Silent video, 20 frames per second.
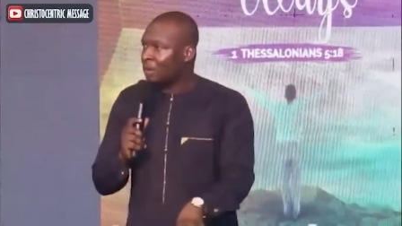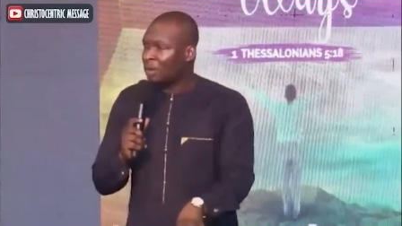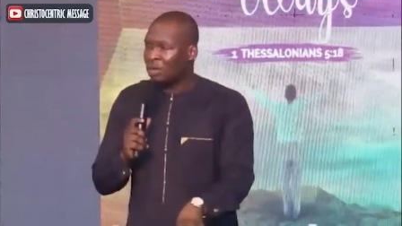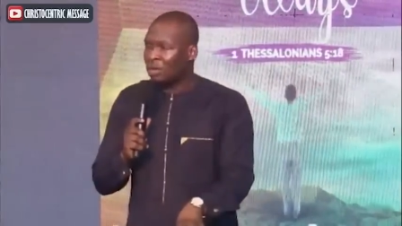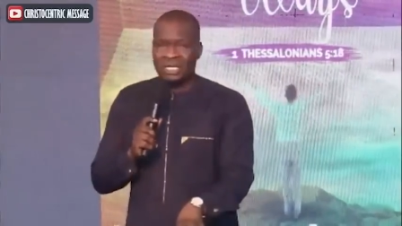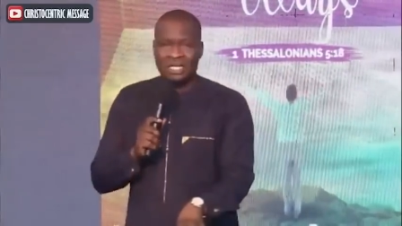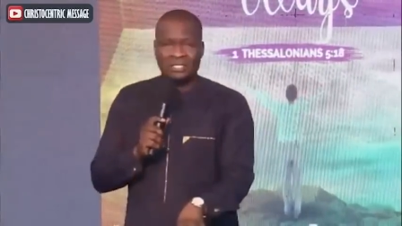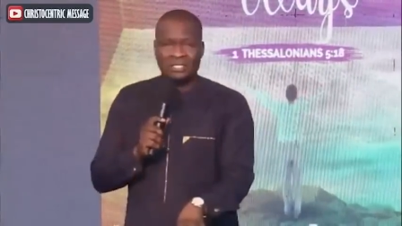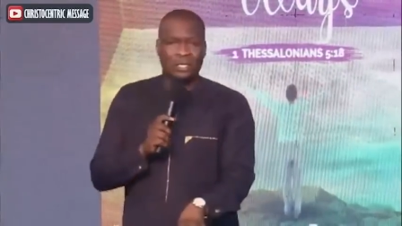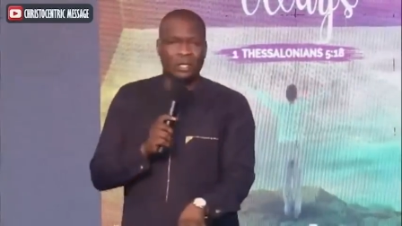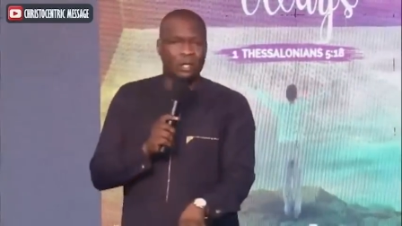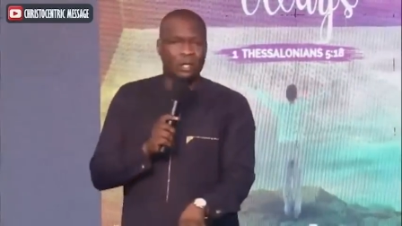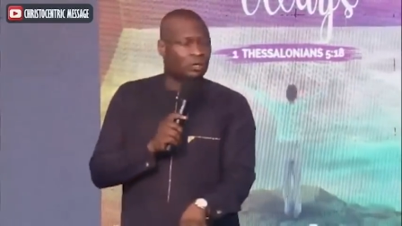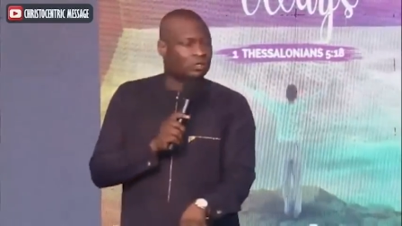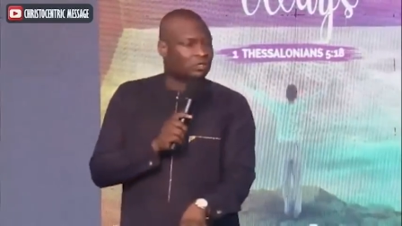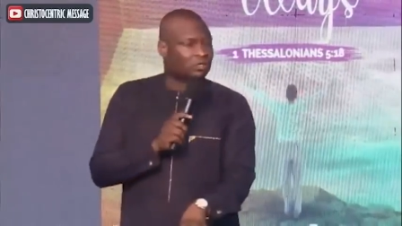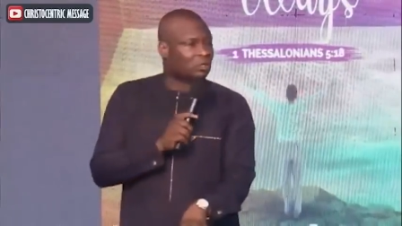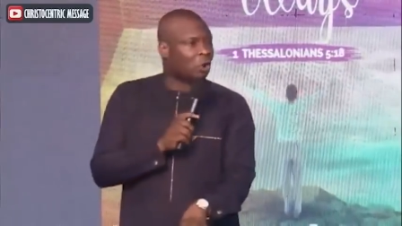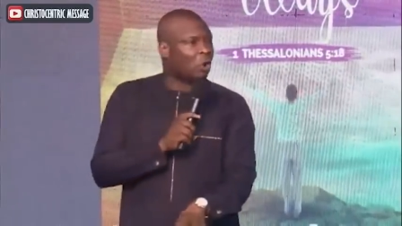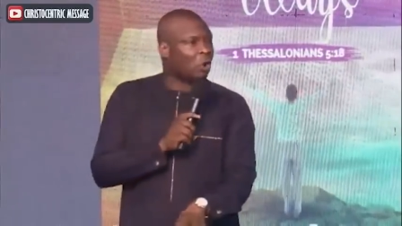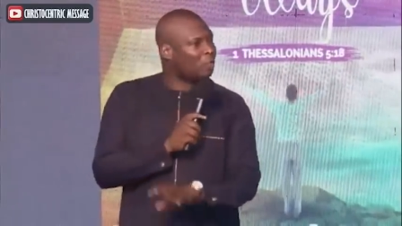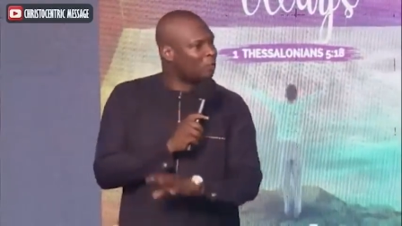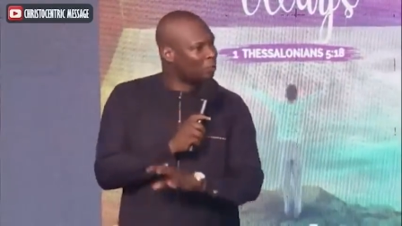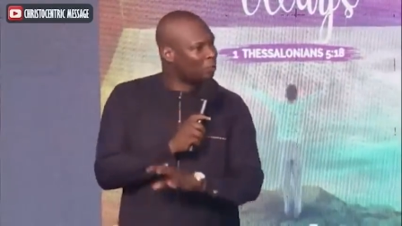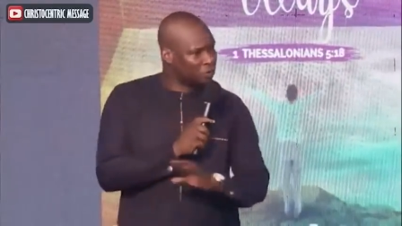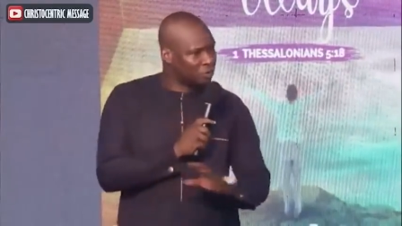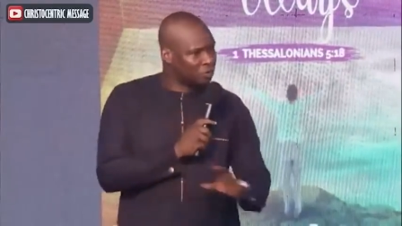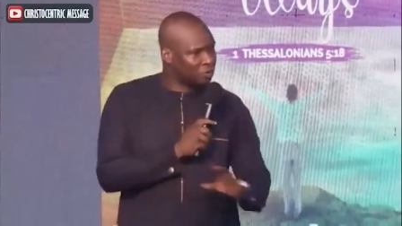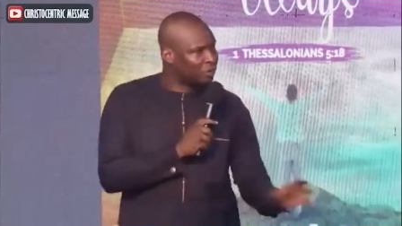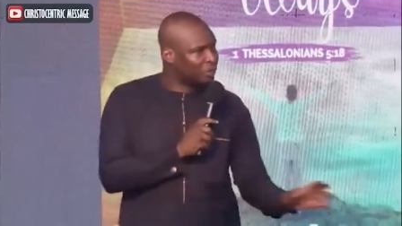Others lost
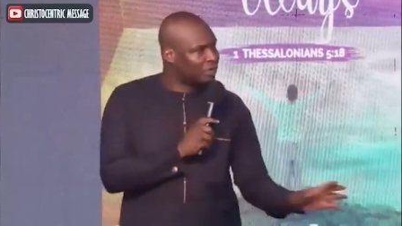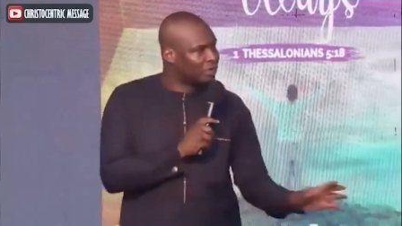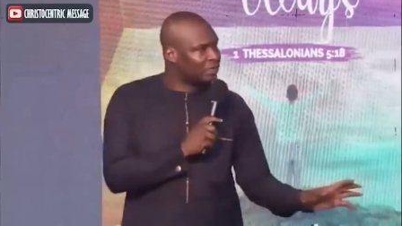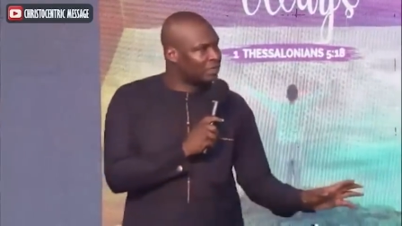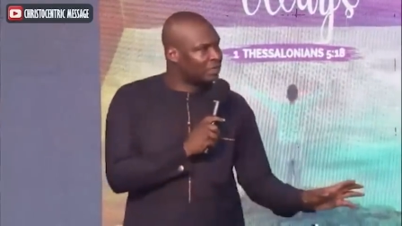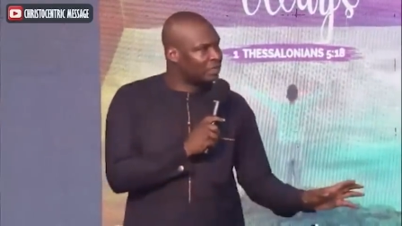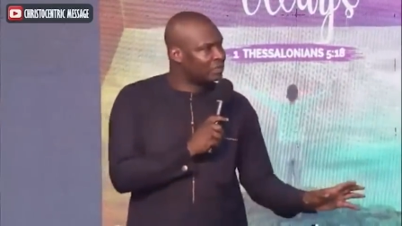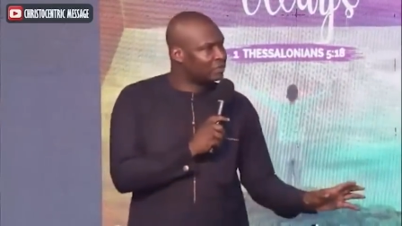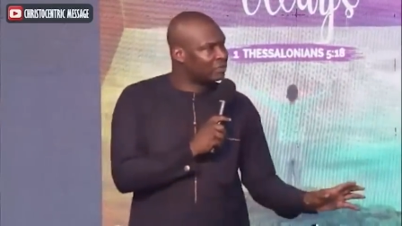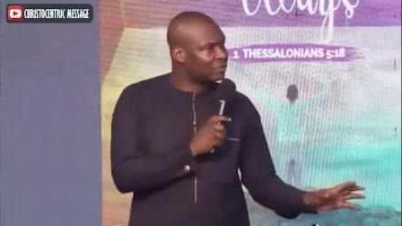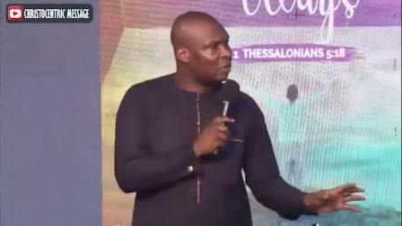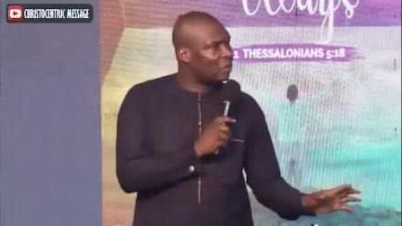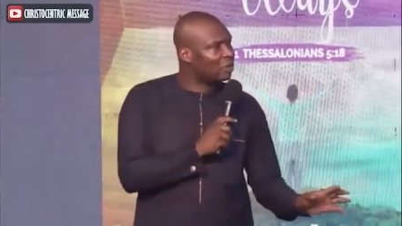opportunities.